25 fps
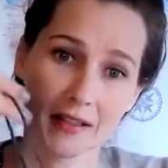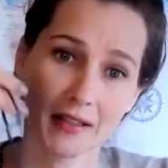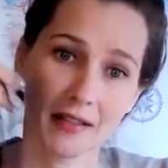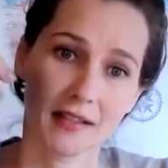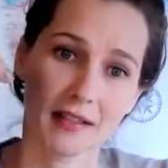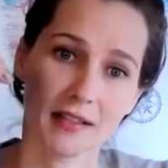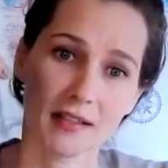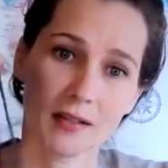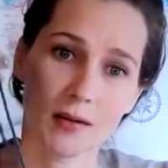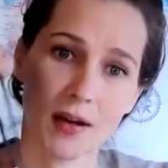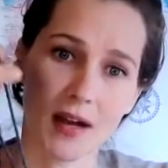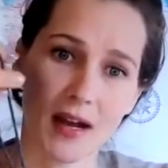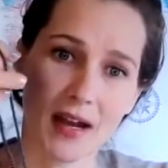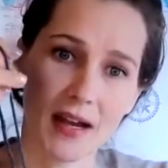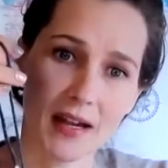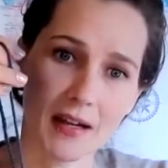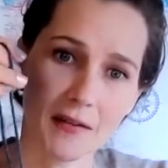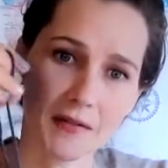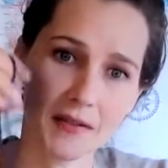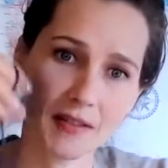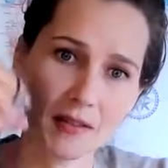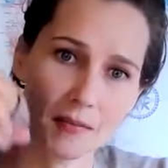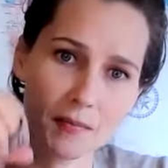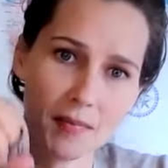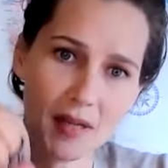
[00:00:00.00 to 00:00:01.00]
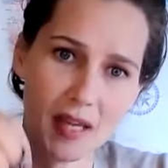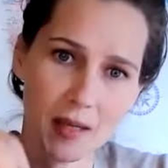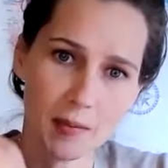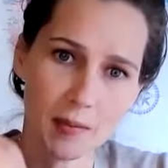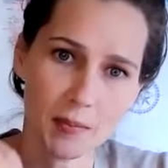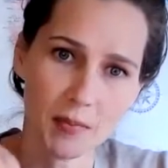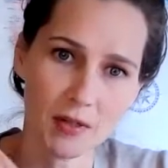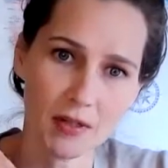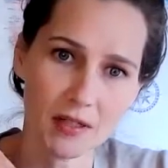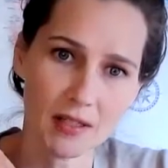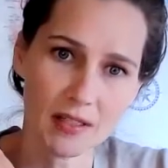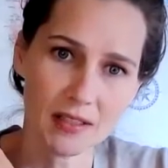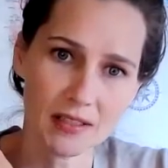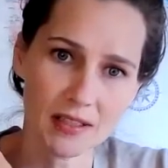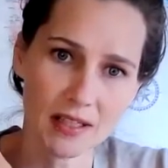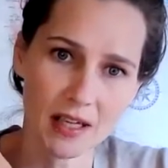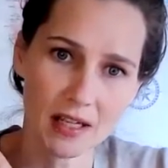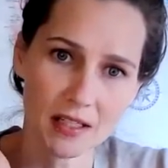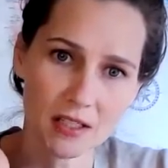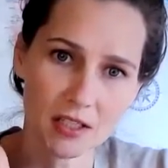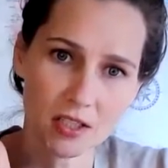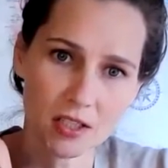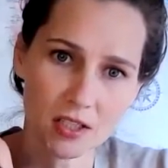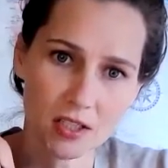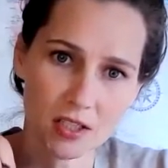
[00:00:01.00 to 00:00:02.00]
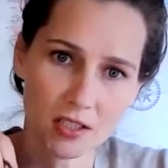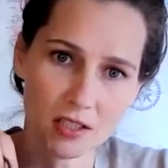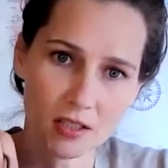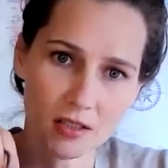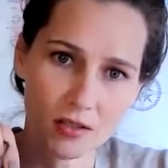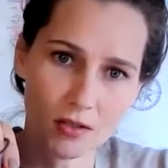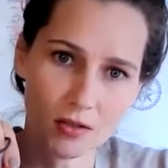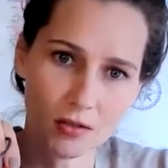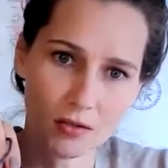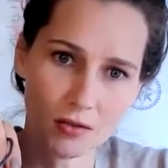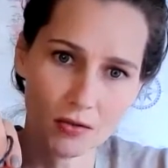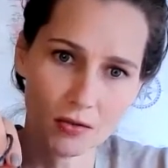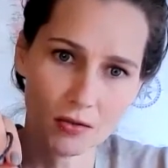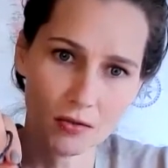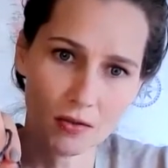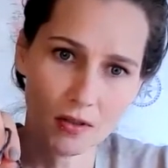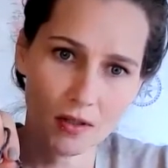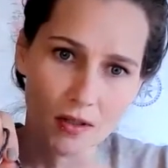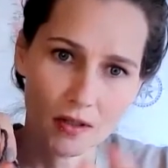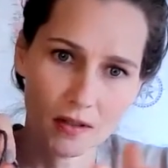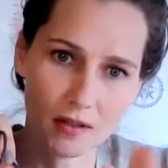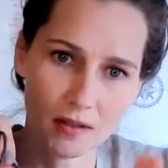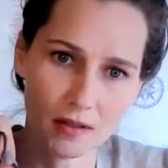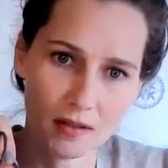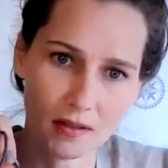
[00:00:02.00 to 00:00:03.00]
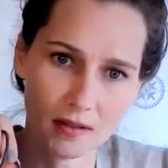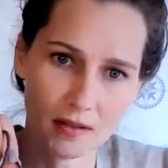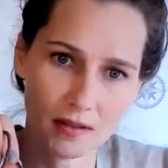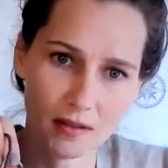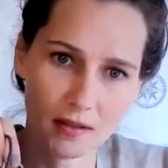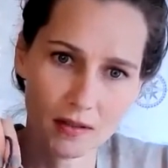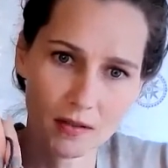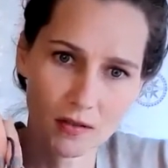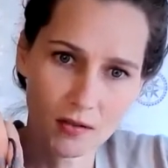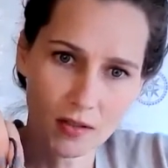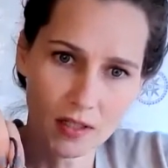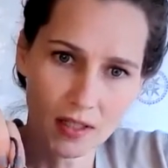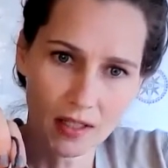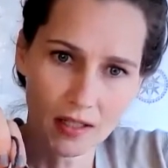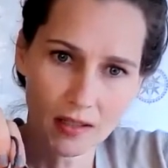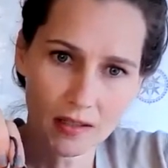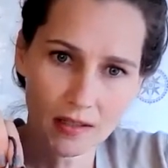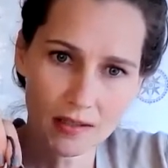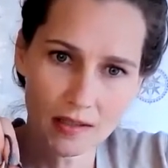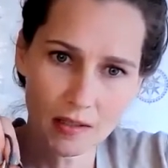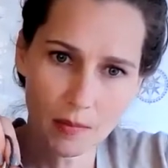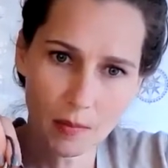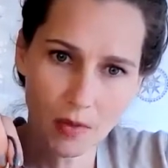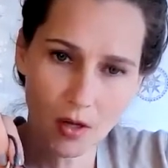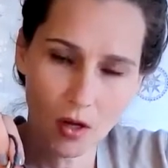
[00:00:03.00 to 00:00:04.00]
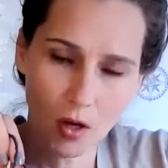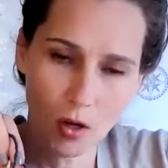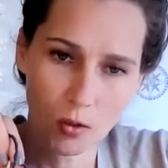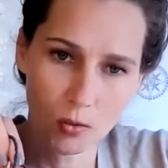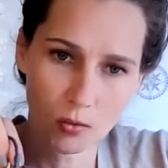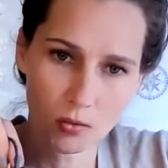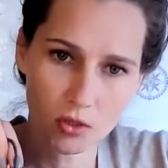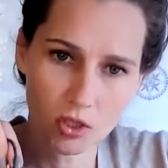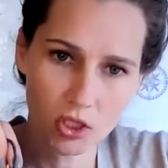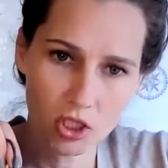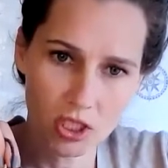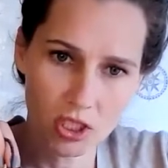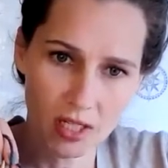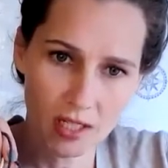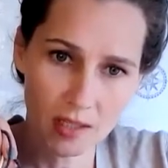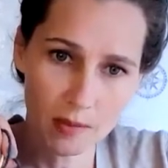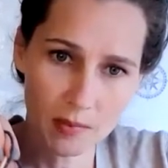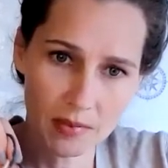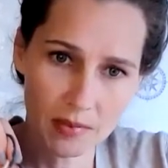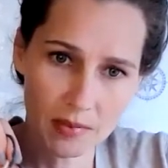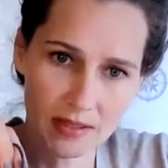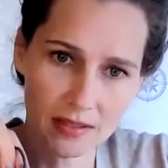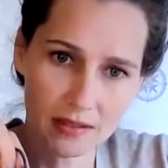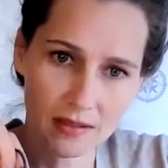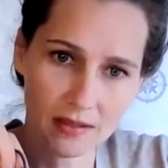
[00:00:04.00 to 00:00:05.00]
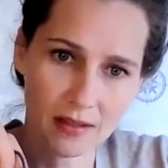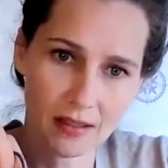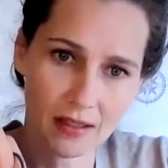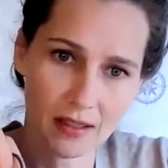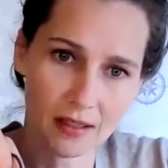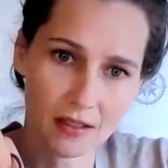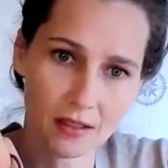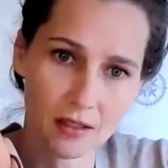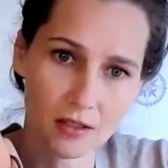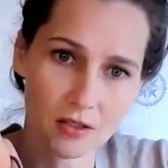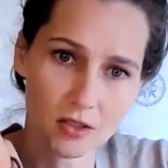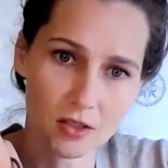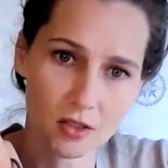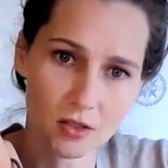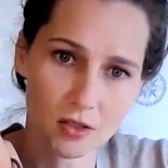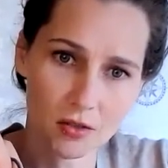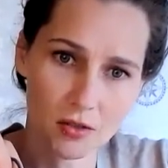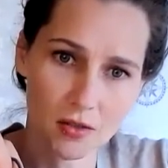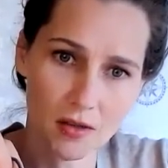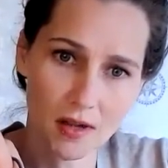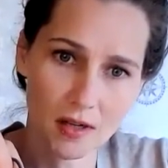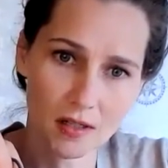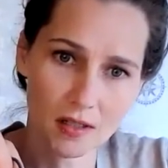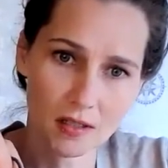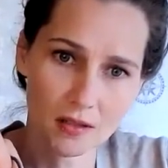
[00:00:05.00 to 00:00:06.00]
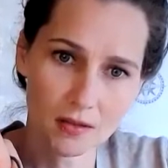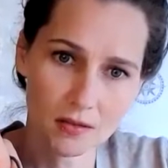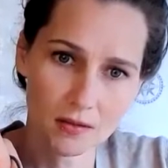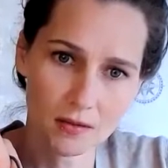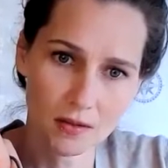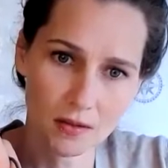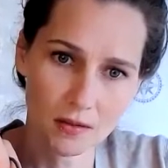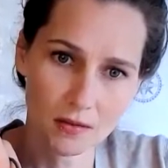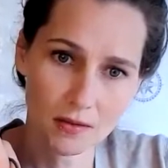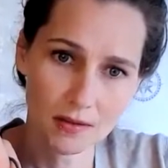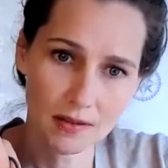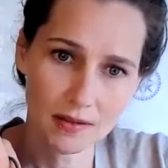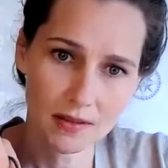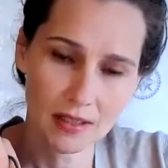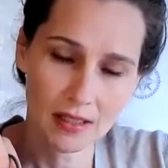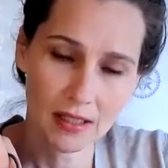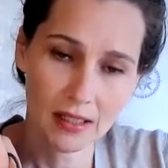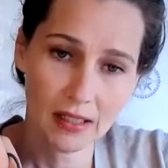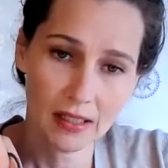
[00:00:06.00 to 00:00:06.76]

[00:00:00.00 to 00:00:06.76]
So I have some paper attached to string, some cone shapes, and I'll show you how to do those.